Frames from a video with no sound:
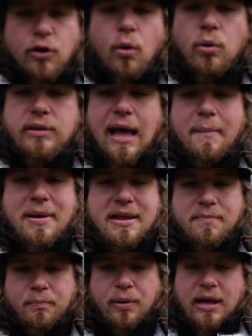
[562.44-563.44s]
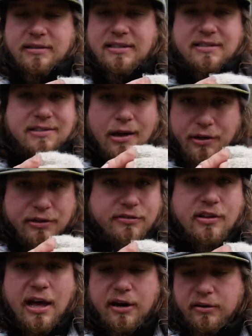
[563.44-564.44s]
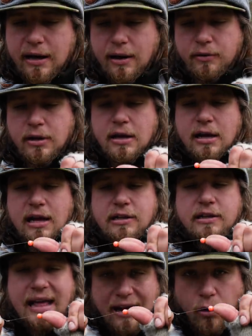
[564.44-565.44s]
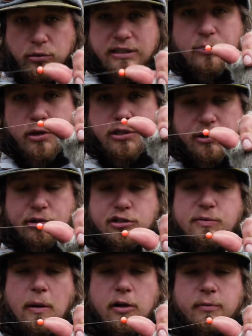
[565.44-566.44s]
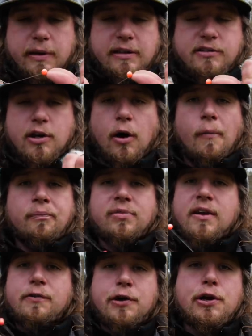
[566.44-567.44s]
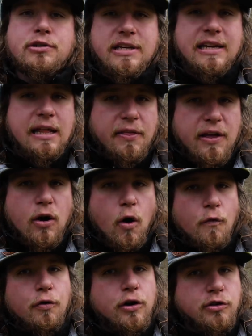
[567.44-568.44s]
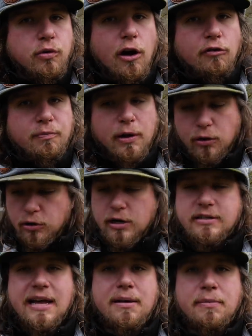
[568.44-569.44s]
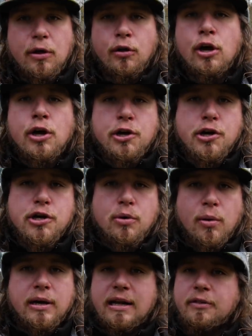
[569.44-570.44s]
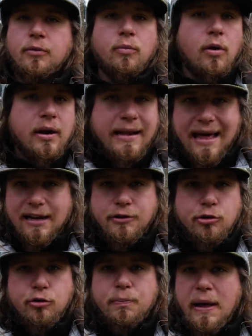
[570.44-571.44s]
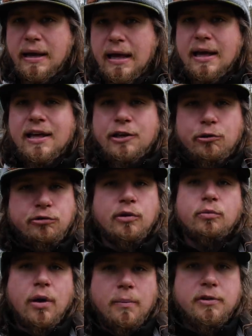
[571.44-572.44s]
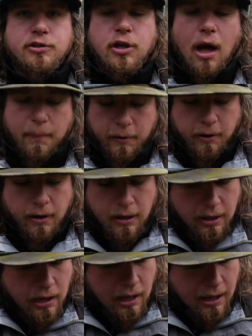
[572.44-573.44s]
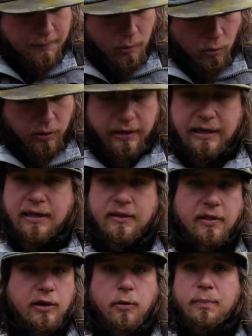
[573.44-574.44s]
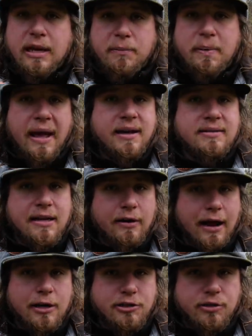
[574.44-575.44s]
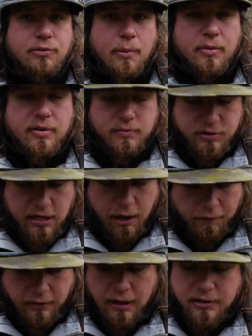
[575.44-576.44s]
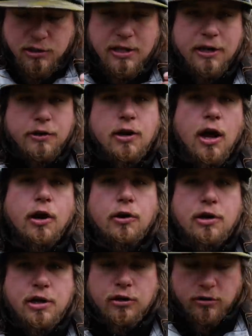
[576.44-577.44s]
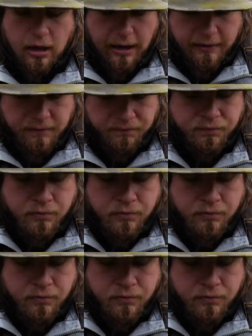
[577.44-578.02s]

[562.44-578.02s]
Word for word: gonna hold that bead in place and it's not gonna slide around. And that only works on those smaller beads. So if you're using anything over a 12 mil or a 10 mil, you're gonna wanna either one, add a toothpick, use the rubber stopper, or any of the little bead pegs that are actually rubber themselves so that you're not hurting your line.